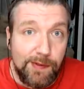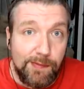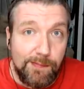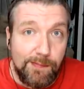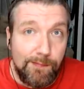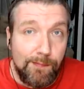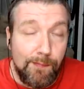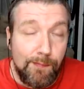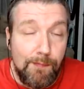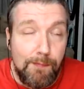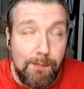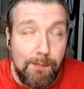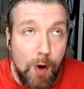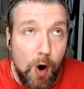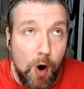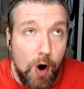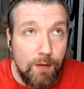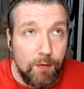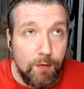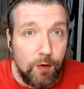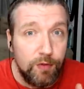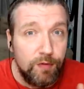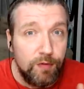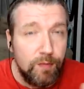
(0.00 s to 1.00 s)

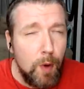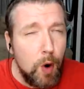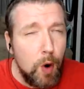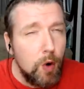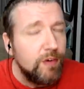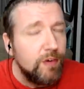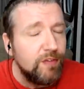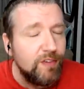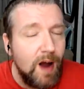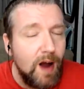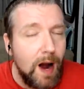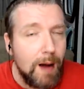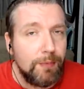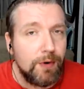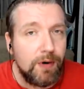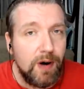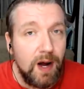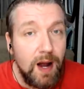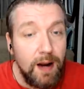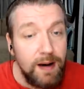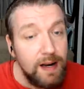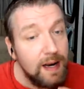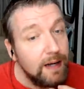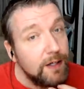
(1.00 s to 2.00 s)
Marvel's modus
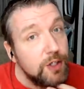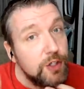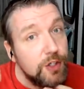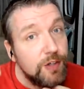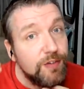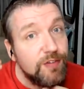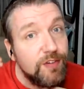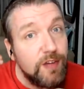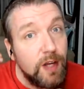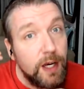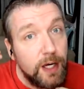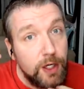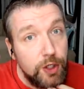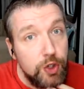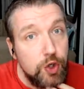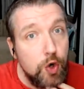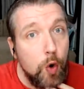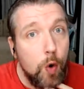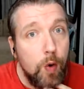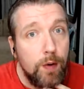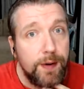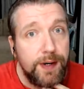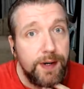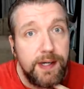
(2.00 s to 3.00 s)
operandi to just
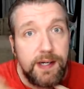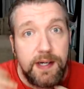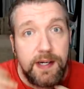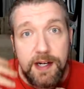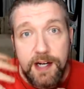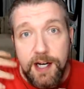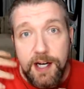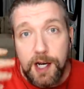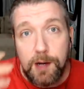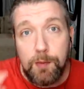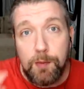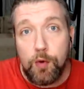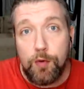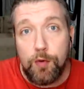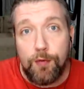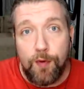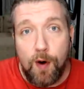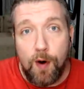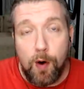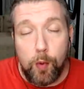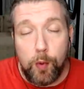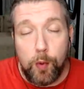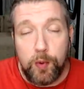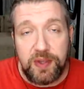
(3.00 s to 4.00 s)
ignore it and move
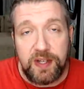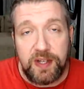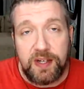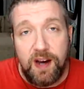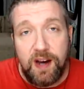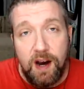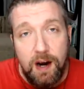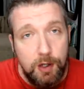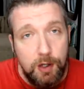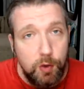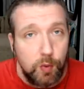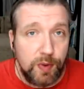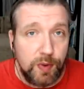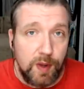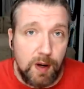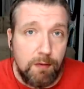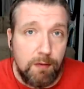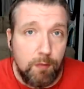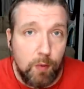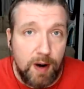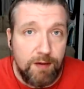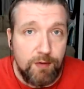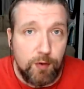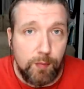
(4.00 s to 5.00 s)
forward with the character with
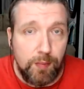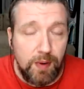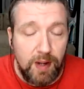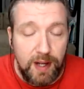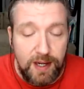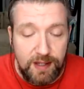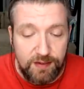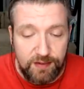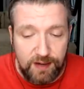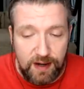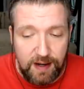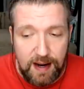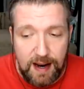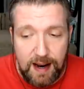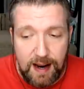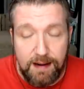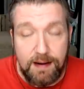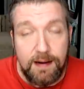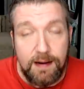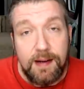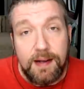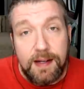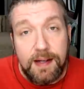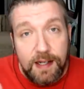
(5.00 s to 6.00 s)
whatever plans they had.
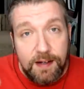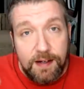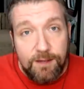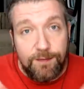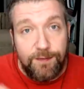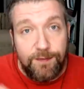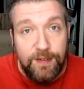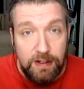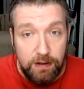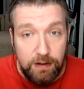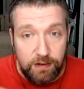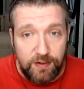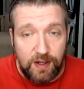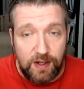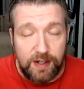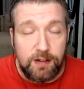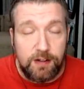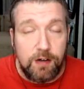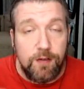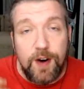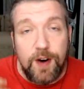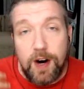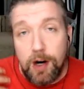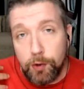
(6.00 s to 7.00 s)
It feels like
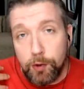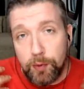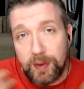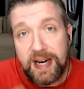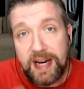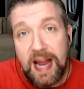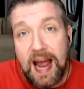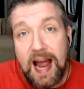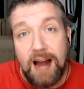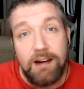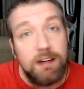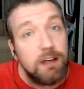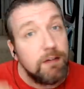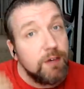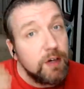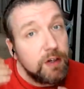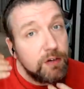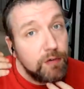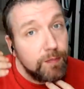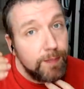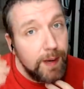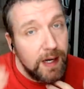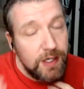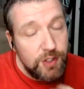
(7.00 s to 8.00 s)
they're very reactive,
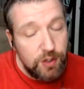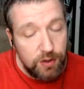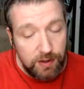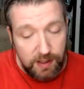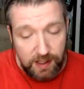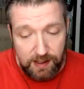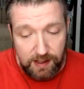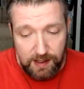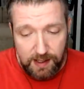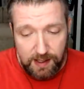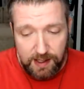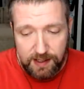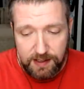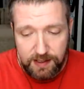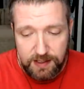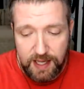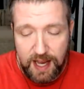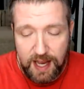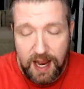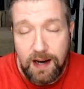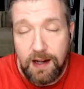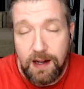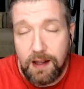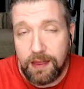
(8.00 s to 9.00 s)
especially
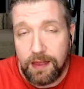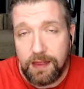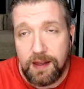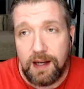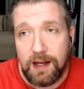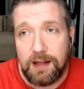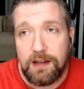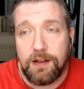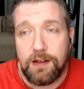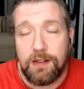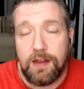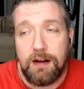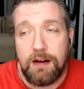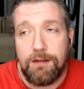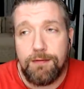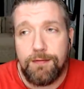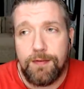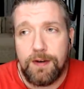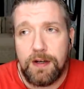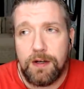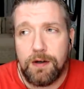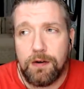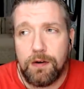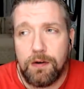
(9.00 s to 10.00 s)
to anything that they
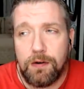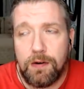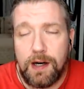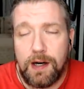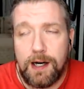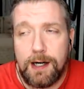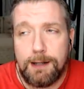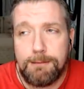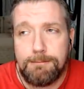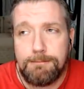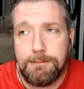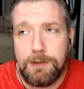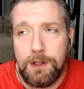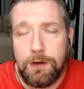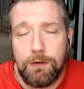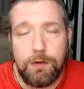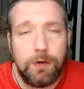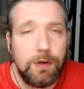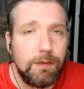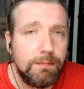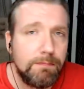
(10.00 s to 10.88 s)
feel, uh, you know,